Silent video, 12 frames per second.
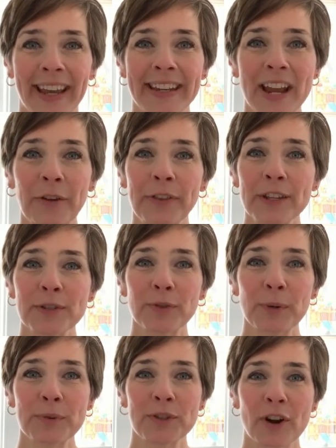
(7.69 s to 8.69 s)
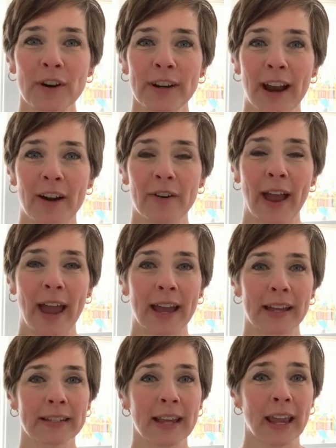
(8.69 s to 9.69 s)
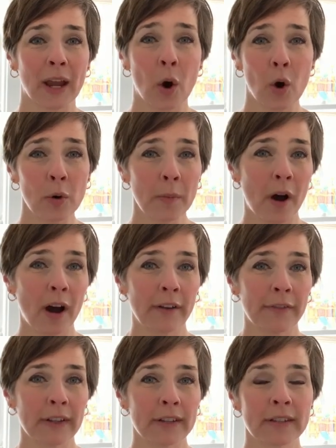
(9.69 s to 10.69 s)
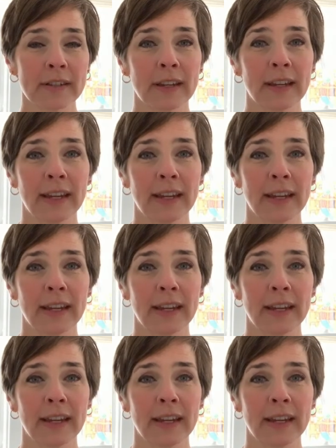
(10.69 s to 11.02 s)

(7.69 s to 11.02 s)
Now this room started out as a home office.